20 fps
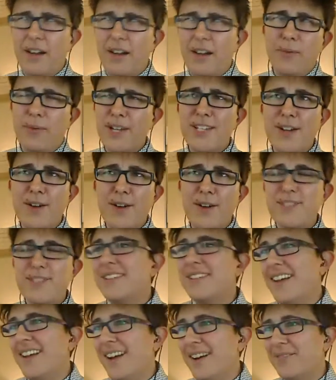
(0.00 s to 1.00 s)
West
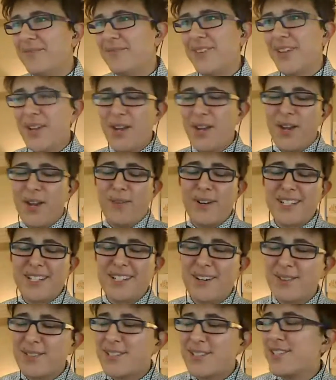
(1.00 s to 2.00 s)
Coast, yeah,
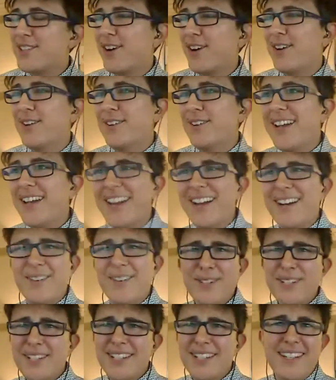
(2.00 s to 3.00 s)
West Coast. So yeah,
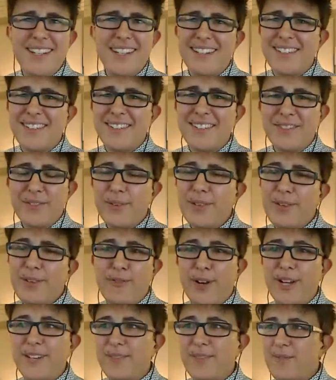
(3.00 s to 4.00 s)
really, really
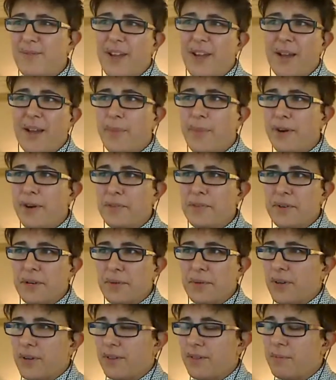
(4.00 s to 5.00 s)
fun
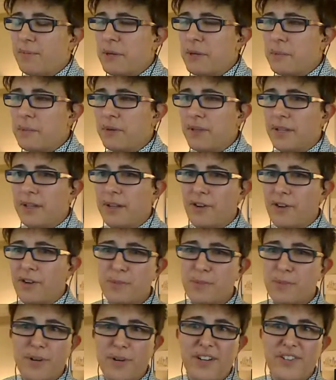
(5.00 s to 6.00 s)
partnering with people on
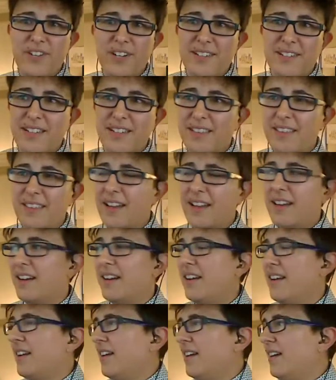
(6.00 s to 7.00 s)
larger projects like
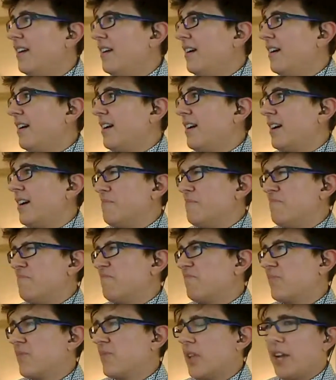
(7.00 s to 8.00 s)
that.
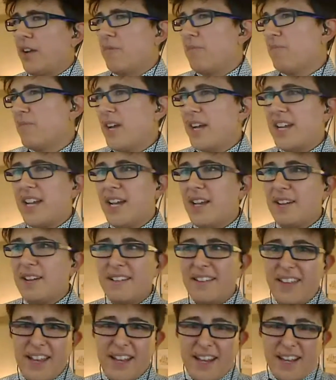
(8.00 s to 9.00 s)
Like
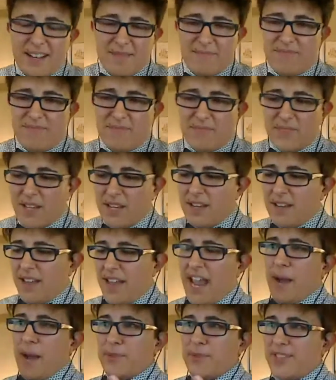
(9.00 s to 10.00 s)
again, like
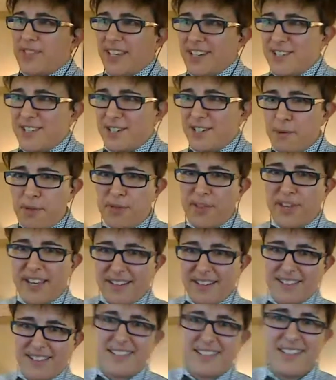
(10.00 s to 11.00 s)
apps that do
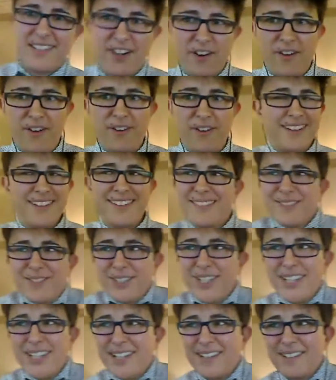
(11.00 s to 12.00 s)
things, and
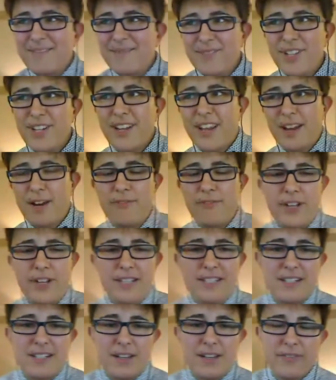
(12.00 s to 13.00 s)
really, really kind of
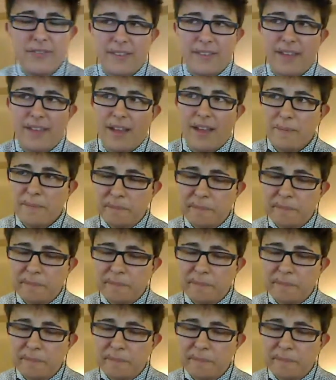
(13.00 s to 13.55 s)
fun stuff like that.